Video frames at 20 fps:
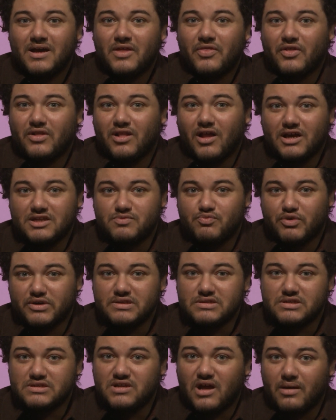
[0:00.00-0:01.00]
The loss
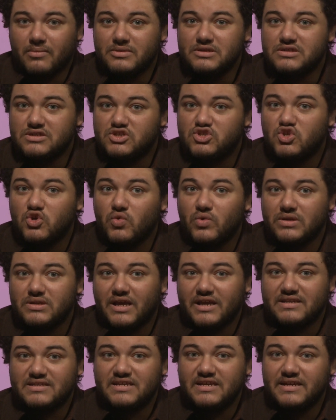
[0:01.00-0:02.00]
brings the Tommies to
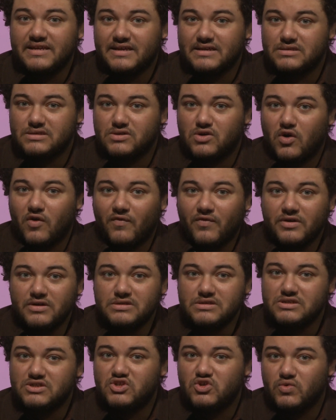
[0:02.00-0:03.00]
2-19 against the
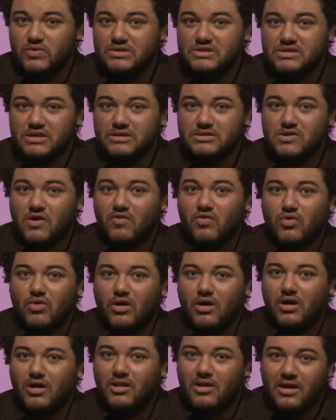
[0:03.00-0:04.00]
Gophers and 2-6
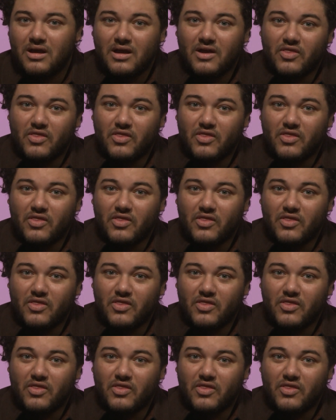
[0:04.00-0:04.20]
overall.